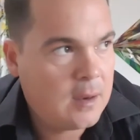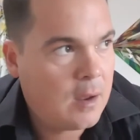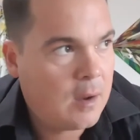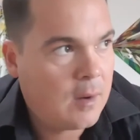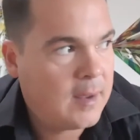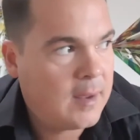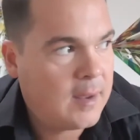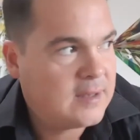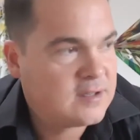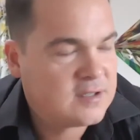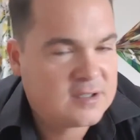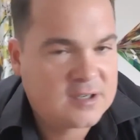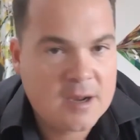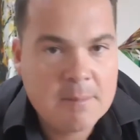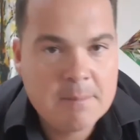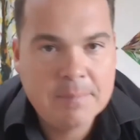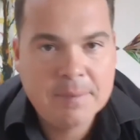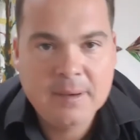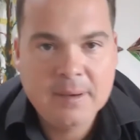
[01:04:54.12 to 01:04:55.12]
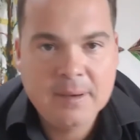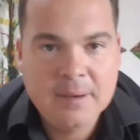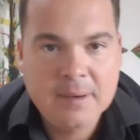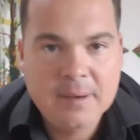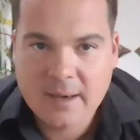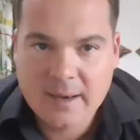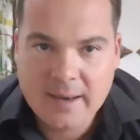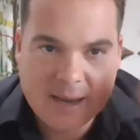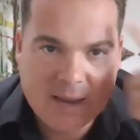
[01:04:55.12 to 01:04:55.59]
It's
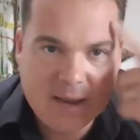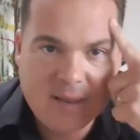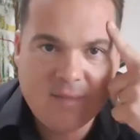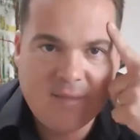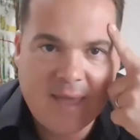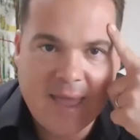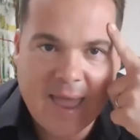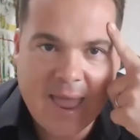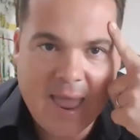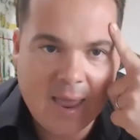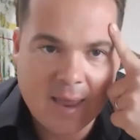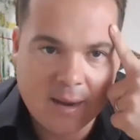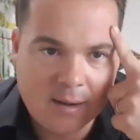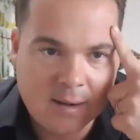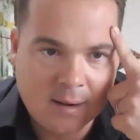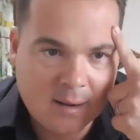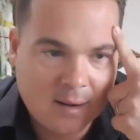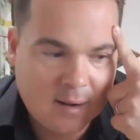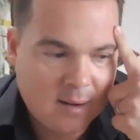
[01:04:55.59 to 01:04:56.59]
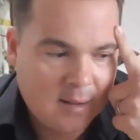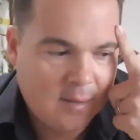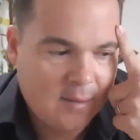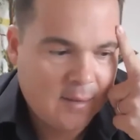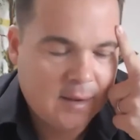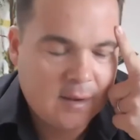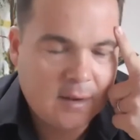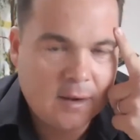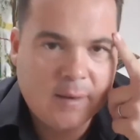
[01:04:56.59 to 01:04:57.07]
completely in the head.
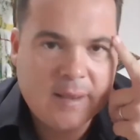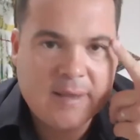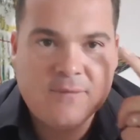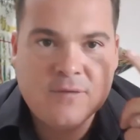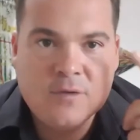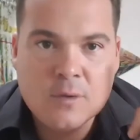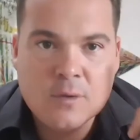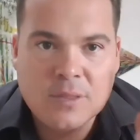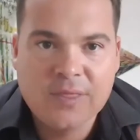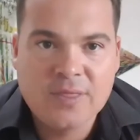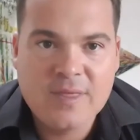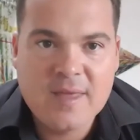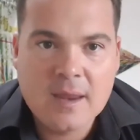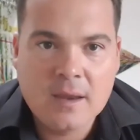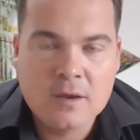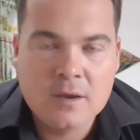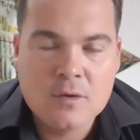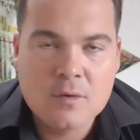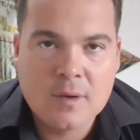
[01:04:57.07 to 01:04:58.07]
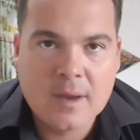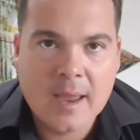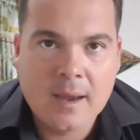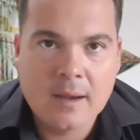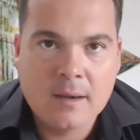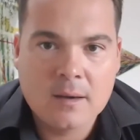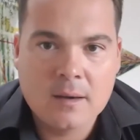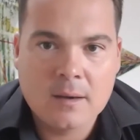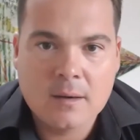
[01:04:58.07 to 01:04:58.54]
If you think you
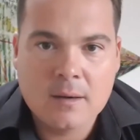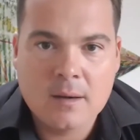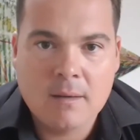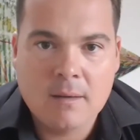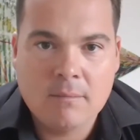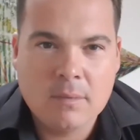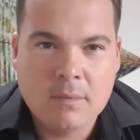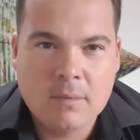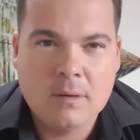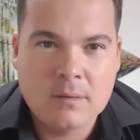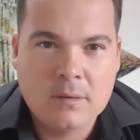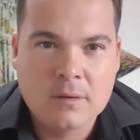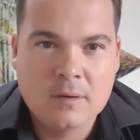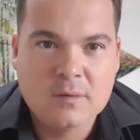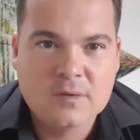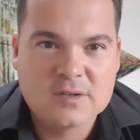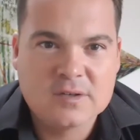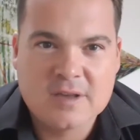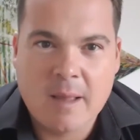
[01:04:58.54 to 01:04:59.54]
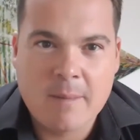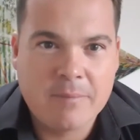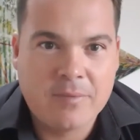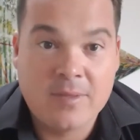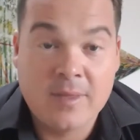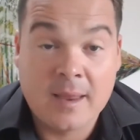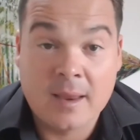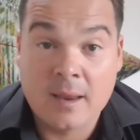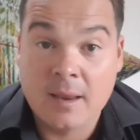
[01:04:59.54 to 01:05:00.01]
can do
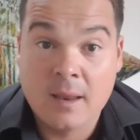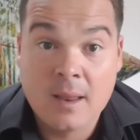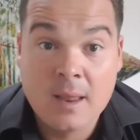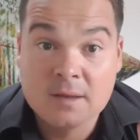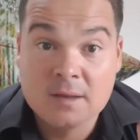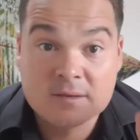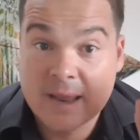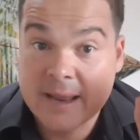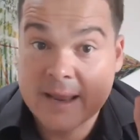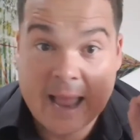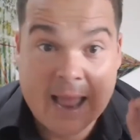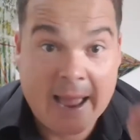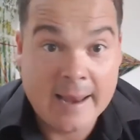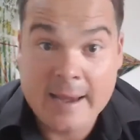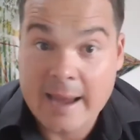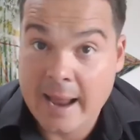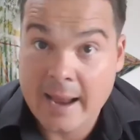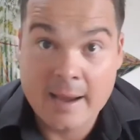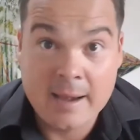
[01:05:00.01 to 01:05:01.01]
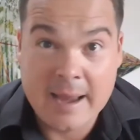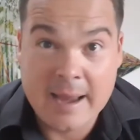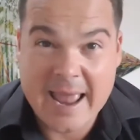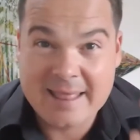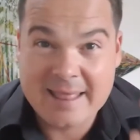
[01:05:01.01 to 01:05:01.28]
something, it's like I at